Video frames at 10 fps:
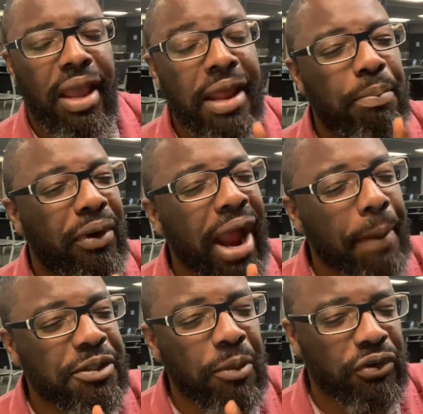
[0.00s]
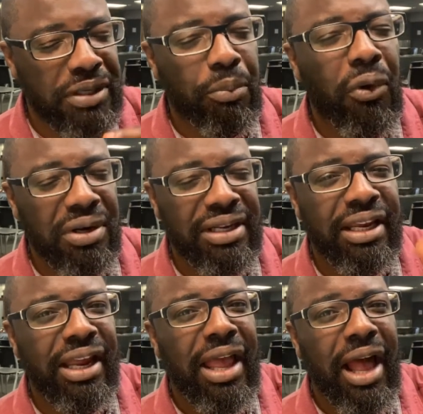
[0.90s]
And perhaps most
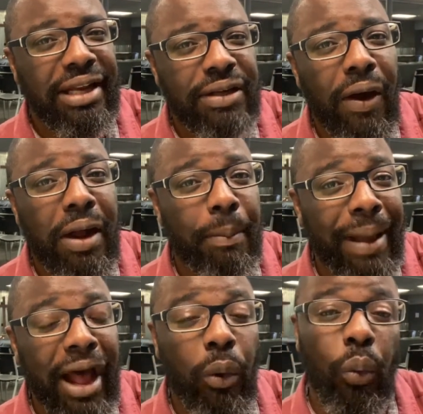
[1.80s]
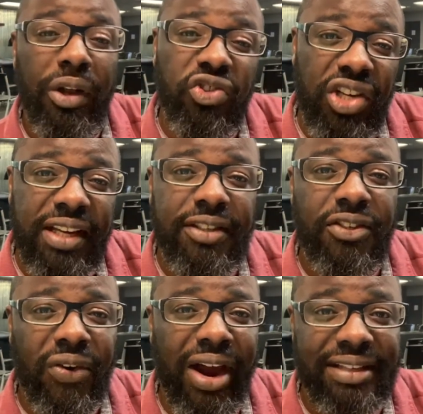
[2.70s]
importantly, I talk about what
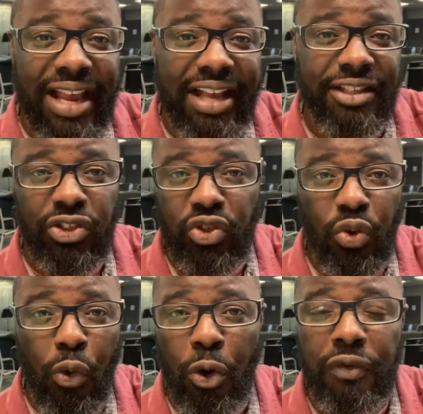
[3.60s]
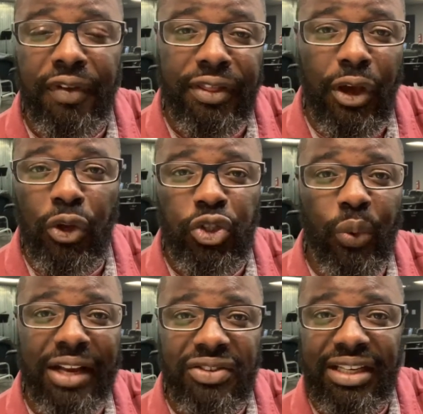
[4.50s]
Jesus Christ has in store for those
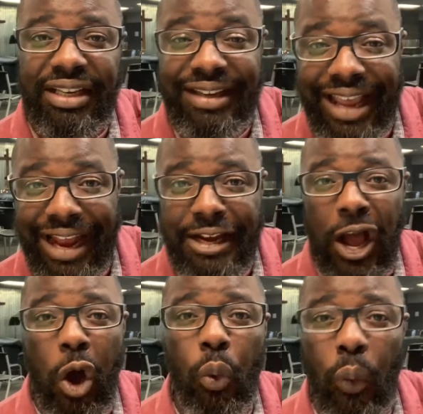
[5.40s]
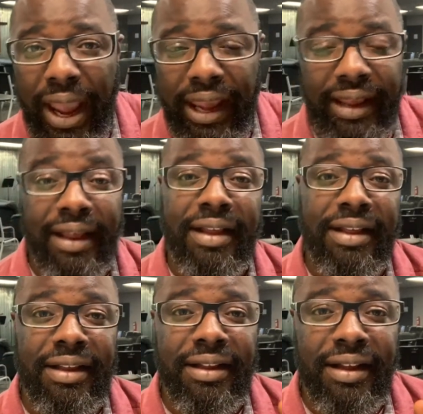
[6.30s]
who actually get awake
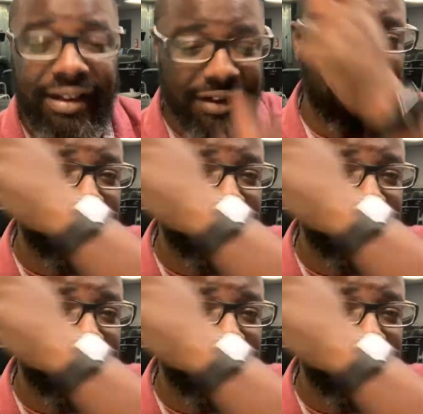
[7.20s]
in your